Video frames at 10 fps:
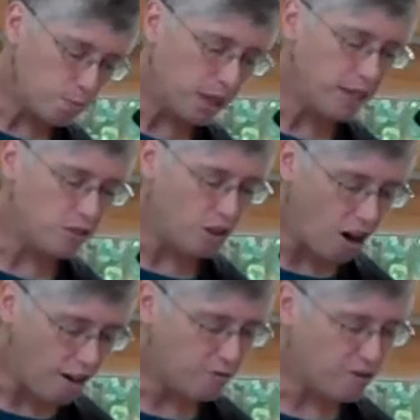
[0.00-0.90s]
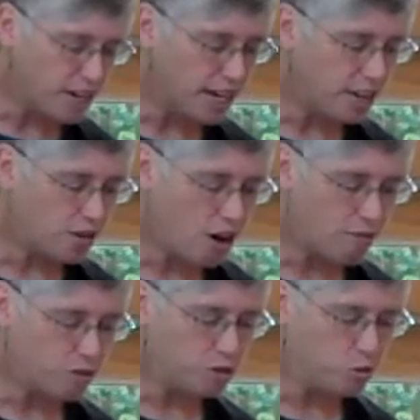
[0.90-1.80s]
we place the offering and the
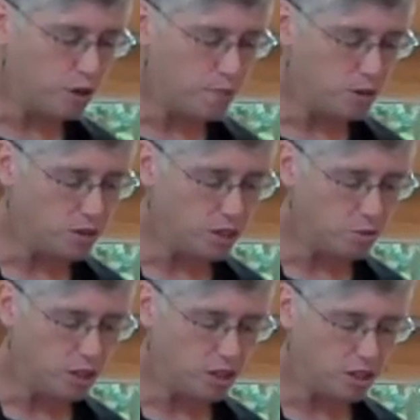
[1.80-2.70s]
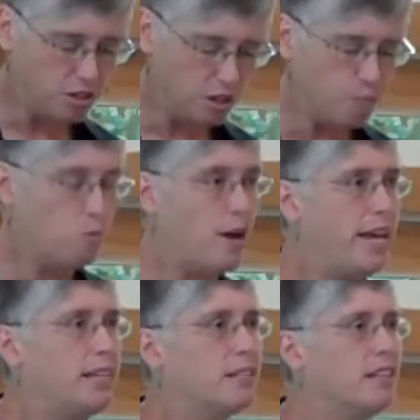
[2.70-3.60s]
offertory music, which in some
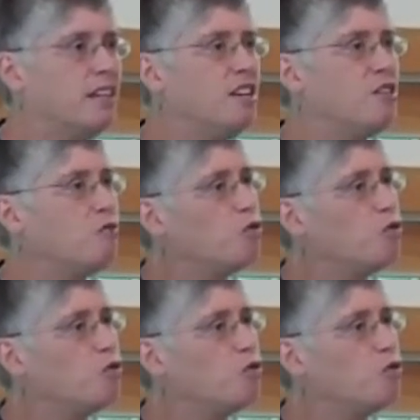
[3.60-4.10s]
ways,